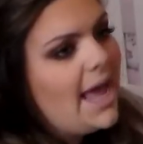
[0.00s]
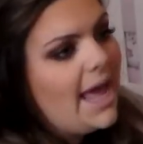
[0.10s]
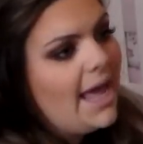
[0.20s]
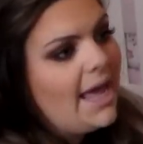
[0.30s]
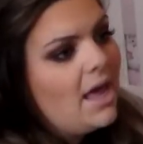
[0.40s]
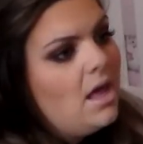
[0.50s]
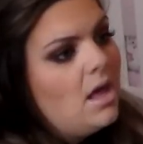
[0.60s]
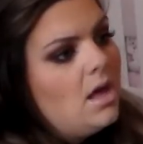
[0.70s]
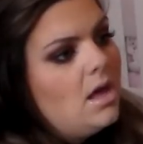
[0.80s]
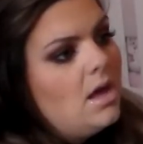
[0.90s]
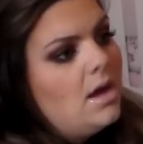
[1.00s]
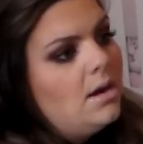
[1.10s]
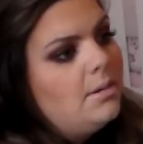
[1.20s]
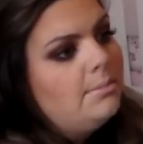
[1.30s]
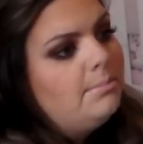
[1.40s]
a
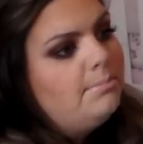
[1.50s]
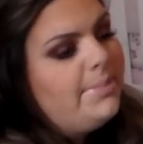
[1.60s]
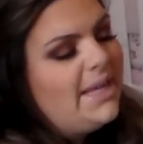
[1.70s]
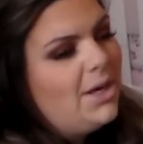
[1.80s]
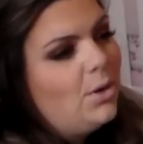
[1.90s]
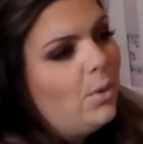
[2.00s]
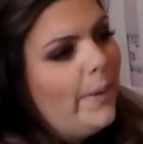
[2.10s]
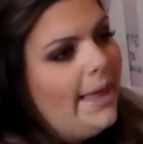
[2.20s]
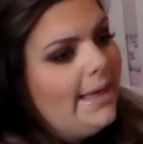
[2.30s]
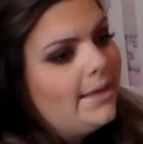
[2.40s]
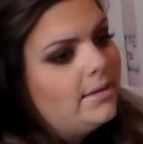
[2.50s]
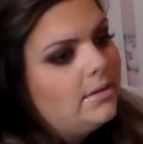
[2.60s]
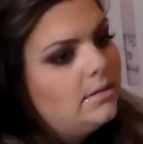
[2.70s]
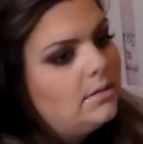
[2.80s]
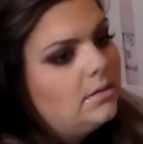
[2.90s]
Be Quick
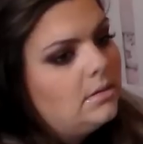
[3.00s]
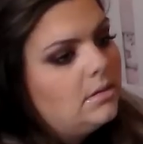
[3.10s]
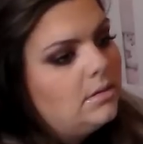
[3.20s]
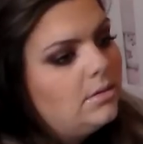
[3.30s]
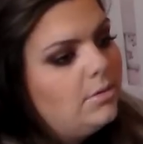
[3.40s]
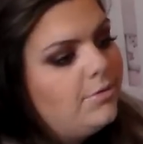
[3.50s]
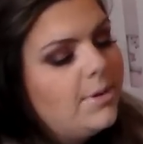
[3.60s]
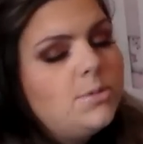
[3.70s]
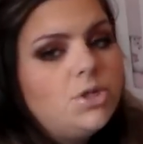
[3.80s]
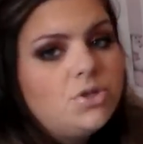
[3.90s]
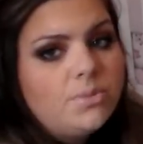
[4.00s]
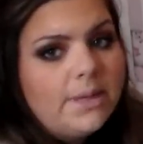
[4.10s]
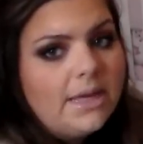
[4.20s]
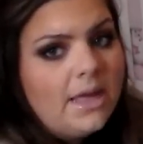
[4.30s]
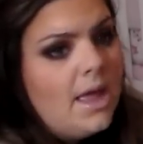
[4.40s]
from
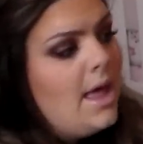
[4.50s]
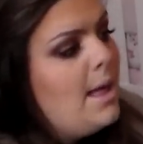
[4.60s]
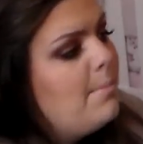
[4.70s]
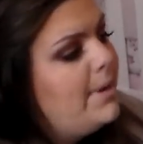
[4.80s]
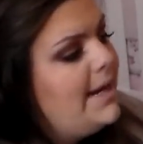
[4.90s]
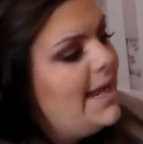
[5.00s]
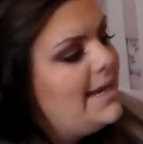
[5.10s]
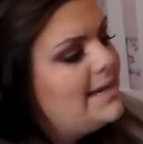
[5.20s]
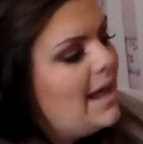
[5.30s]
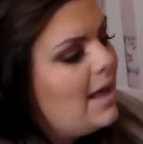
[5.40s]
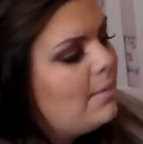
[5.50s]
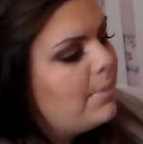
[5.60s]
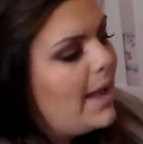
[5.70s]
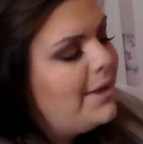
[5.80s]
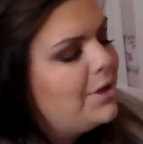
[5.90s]
Jujube, but it ended up,
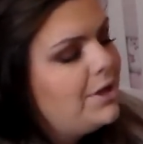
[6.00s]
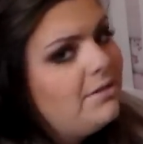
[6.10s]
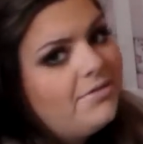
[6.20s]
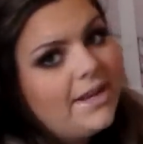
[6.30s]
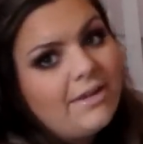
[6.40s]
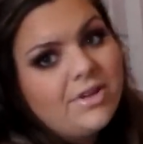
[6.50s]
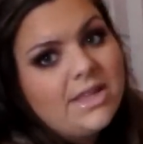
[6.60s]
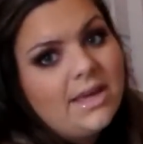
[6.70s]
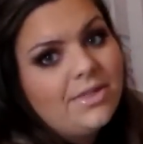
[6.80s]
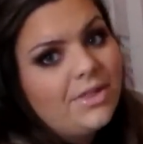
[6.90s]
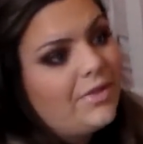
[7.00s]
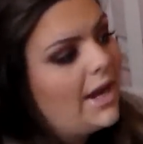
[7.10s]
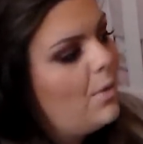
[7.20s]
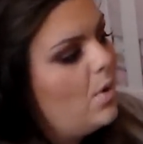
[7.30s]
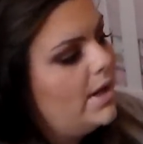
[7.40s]
I couldn't fit everything in there that
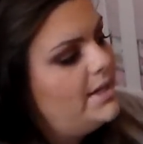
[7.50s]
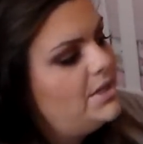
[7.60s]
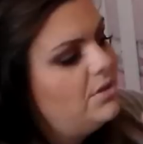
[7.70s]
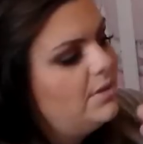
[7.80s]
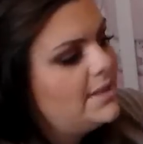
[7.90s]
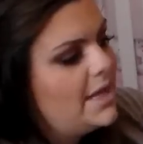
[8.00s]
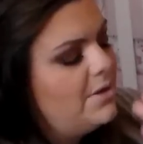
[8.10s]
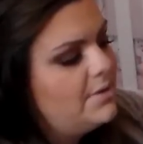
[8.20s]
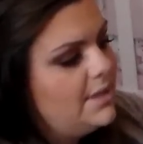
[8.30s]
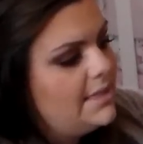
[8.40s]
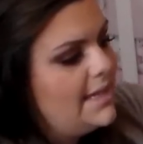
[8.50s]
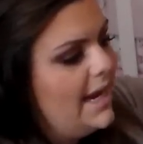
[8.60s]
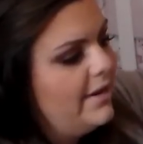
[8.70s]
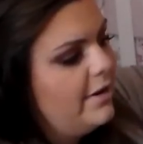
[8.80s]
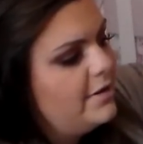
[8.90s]
I wanted to because I use
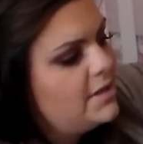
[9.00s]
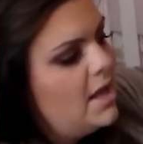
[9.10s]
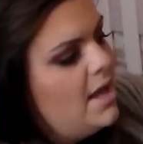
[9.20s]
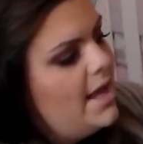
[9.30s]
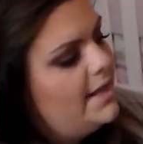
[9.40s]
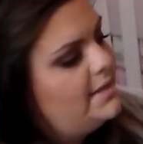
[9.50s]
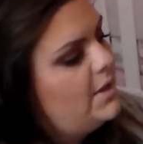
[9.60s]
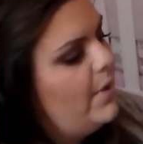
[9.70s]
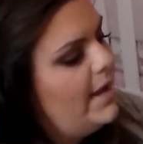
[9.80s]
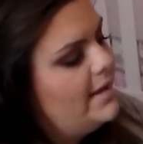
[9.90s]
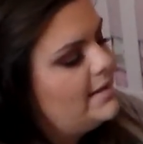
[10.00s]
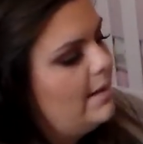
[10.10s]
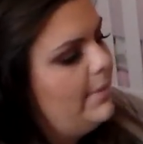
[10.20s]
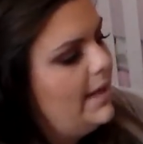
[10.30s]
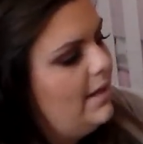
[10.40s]
containers, and so I ended
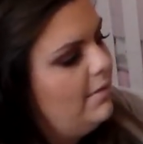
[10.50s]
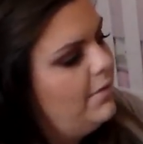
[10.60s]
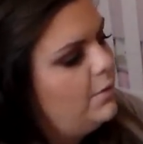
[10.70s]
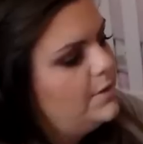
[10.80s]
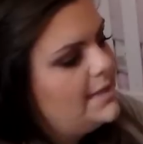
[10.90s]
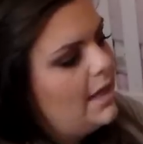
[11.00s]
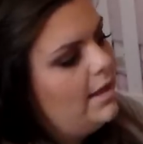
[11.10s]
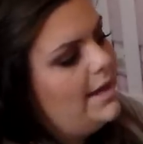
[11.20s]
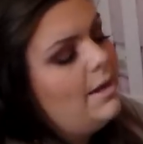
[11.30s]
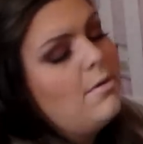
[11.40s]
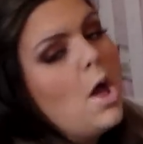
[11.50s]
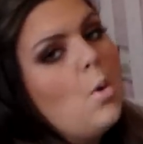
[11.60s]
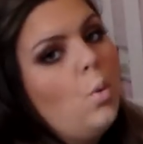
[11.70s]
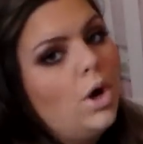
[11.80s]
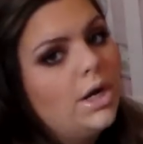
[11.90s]
up getting a fuel cell, and it
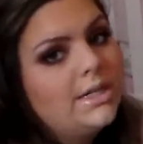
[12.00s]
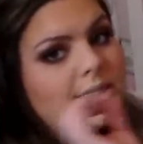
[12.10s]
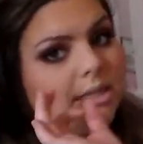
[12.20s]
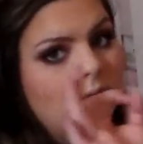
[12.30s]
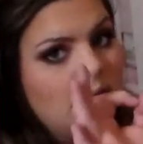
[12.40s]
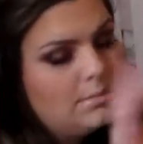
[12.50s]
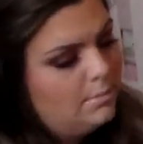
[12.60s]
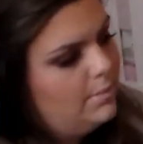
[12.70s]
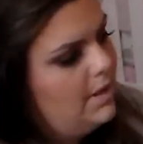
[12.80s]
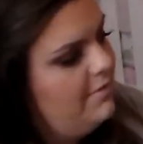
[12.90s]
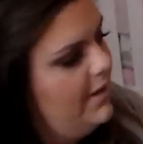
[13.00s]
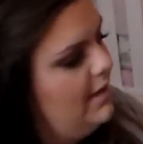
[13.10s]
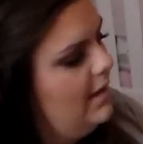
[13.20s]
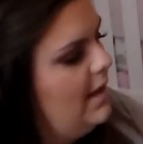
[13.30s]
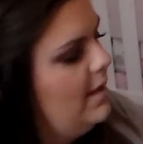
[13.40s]
works
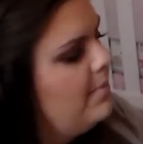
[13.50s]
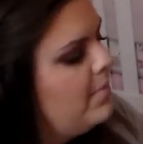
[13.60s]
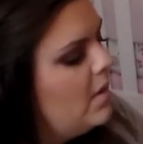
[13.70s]
perfectly.